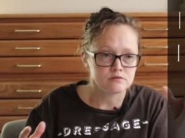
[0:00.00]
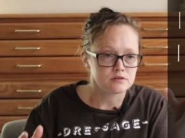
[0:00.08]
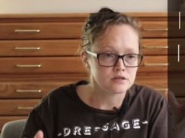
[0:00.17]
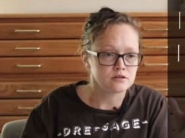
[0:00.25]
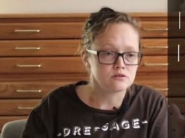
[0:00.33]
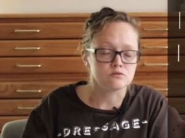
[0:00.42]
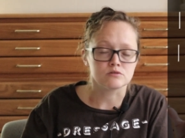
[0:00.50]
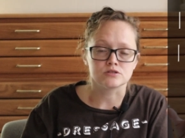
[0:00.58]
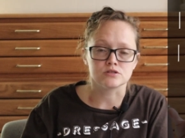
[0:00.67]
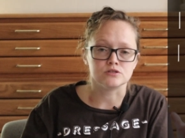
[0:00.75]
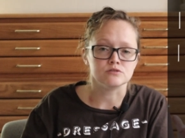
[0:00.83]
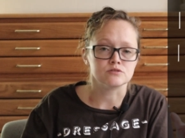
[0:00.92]
get the
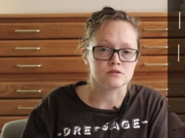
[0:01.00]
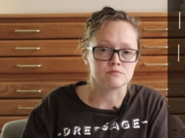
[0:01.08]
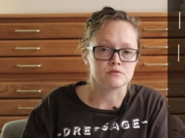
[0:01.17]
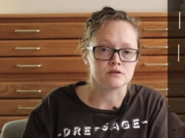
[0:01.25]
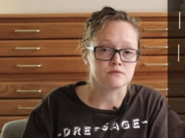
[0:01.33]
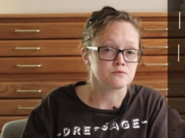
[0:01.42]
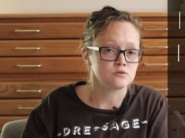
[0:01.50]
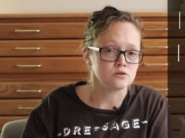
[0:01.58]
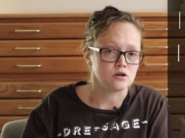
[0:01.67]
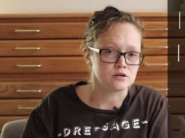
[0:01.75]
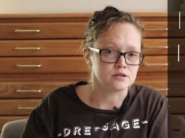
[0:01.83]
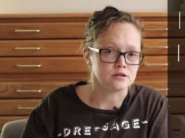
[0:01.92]
horse to do something for
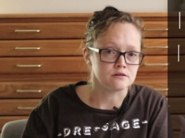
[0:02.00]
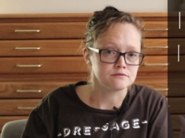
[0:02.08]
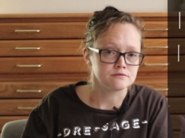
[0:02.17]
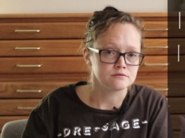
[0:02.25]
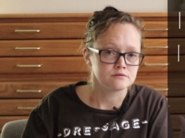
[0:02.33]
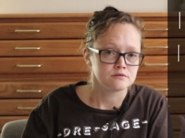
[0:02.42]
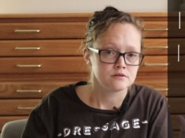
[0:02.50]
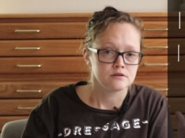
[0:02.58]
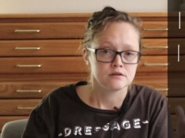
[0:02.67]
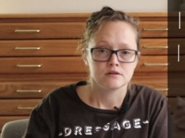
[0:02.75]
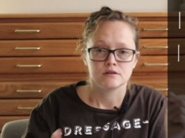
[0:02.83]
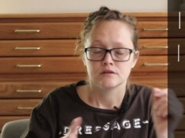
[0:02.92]
long enough,
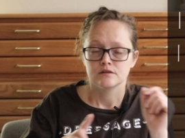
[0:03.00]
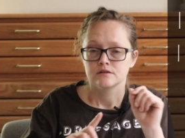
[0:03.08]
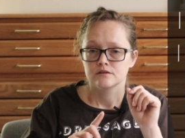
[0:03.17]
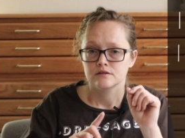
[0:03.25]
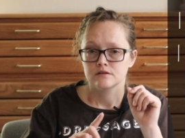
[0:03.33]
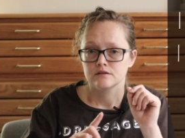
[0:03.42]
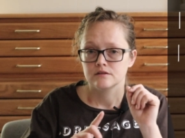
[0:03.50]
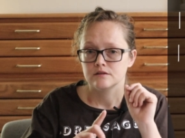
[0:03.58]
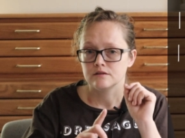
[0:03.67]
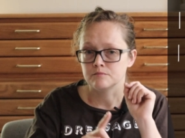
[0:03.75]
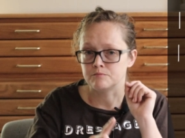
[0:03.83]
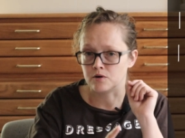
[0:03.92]

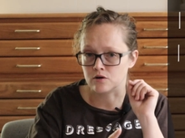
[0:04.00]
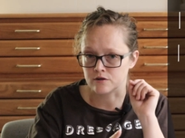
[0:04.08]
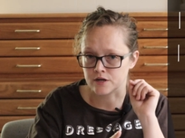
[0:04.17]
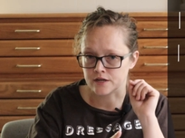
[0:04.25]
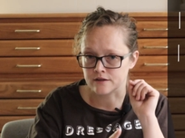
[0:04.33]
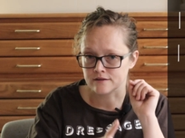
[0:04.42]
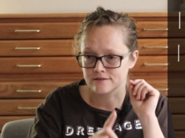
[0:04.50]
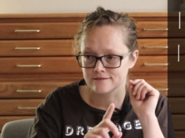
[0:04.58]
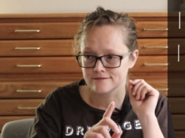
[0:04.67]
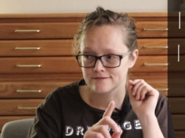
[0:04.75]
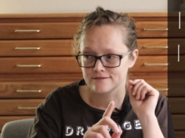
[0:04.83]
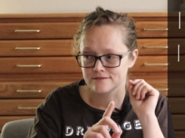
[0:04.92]
barring
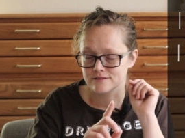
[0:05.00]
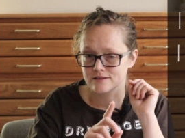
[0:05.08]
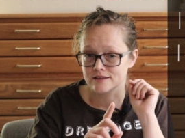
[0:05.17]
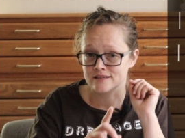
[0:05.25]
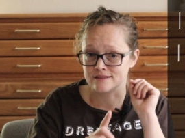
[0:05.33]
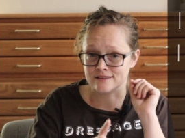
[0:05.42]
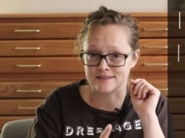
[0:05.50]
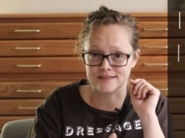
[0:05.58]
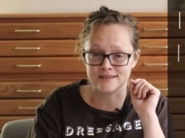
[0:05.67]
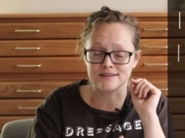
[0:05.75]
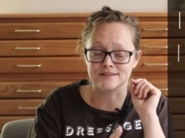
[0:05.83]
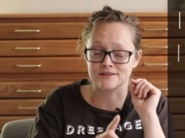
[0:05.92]
the
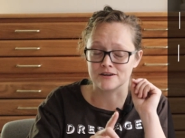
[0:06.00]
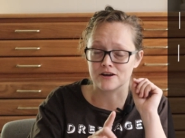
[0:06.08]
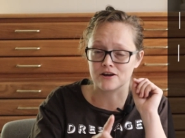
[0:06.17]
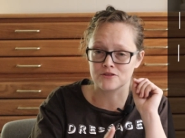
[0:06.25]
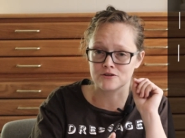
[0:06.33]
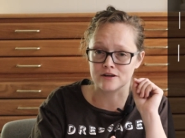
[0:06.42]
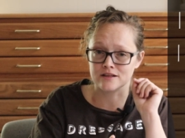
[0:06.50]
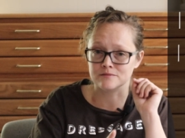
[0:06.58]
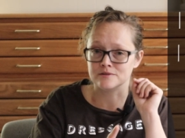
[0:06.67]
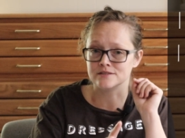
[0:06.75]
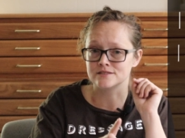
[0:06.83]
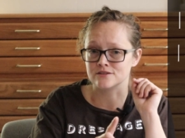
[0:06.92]
heat, like other
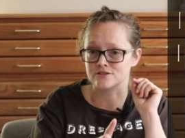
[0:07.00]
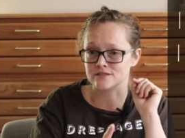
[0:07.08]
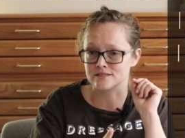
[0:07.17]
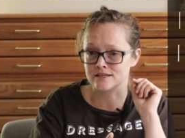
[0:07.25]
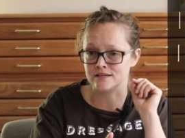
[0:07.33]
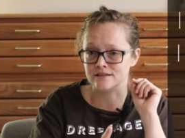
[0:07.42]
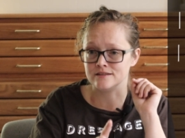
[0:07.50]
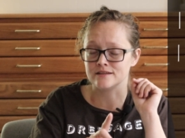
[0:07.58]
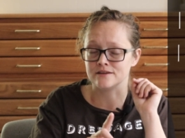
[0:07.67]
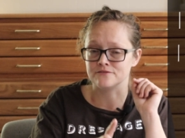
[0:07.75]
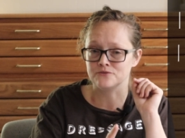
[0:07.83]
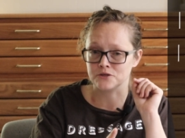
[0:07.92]
elements such as heat
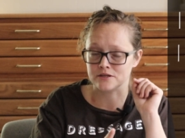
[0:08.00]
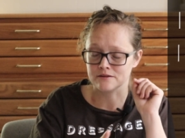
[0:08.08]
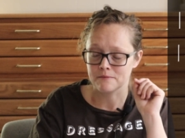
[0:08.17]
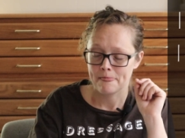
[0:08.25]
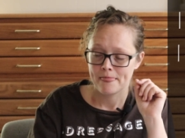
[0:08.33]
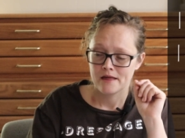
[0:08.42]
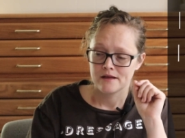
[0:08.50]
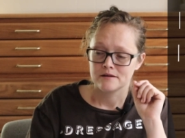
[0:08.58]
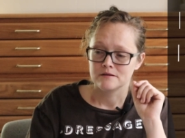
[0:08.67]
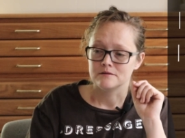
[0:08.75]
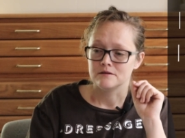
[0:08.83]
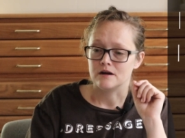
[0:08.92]
and footing,
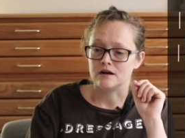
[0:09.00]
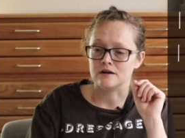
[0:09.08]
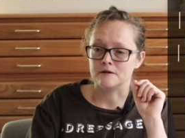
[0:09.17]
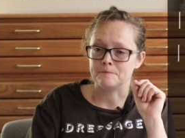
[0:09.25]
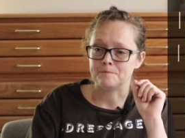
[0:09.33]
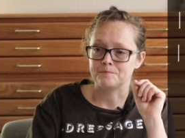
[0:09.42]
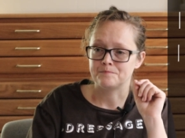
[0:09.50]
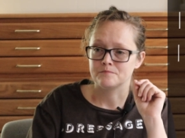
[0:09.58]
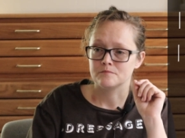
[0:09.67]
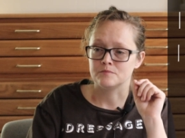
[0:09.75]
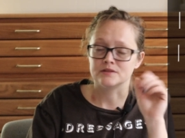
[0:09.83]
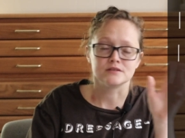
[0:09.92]

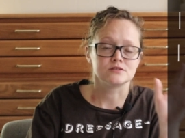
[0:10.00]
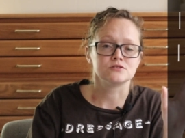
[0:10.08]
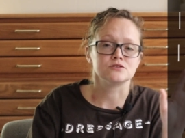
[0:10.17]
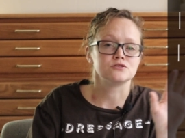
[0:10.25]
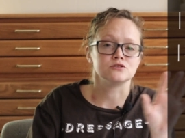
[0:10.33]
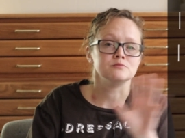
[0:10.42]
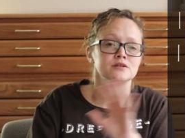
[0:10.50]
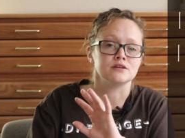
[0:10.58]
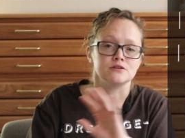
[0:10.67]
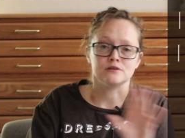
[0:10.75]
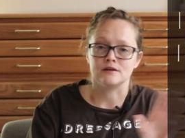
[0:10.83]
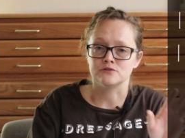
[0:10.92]
but this is assuming
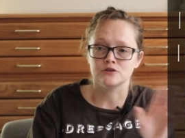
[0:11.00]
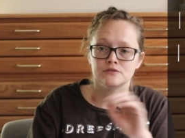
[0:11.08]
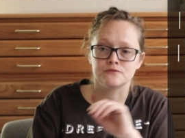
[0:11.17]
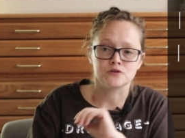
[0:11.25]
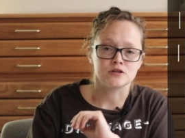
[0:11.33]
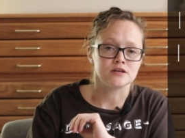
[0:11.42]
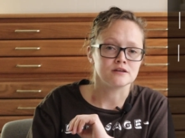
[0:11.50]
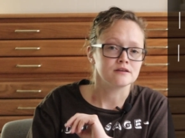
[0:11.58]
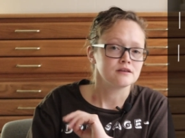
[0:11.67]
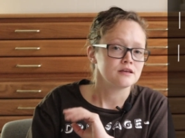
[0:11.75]
that you have good footing,